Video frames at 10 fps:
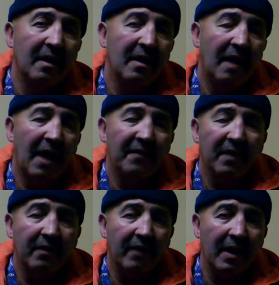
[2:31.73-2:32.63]
after
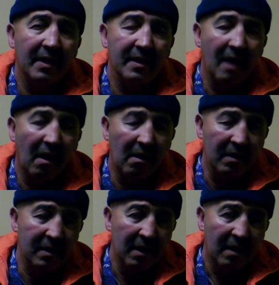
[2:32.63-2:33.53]
Renaissance,
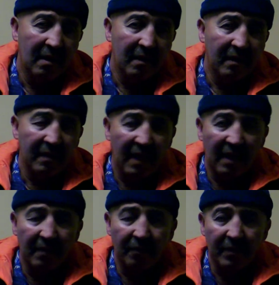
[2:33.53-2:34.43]

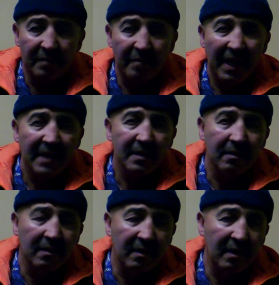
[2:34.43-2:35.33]
that was based
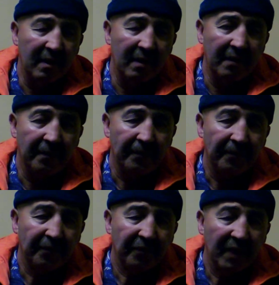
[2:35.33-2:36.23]
on
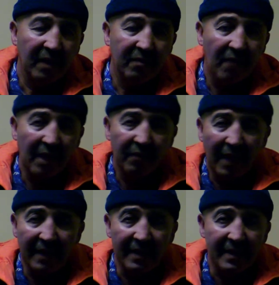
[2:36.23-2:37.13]
trying to
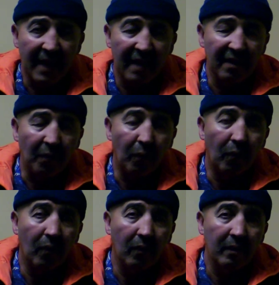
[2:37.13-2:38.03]
understand the
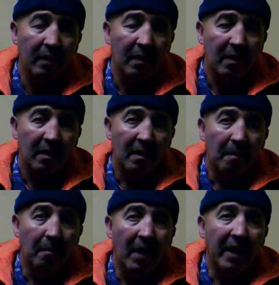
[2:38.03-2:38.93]
world
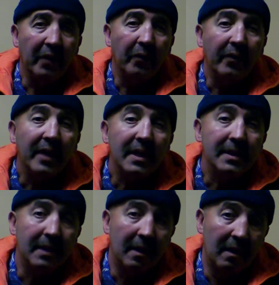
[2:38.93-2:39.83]
by
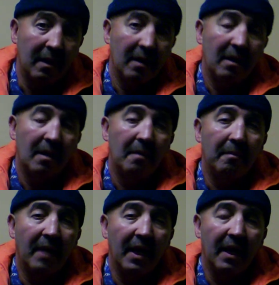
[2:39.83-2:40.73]
reason,
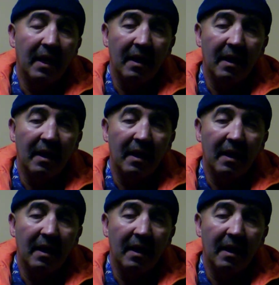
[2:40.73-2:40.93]
by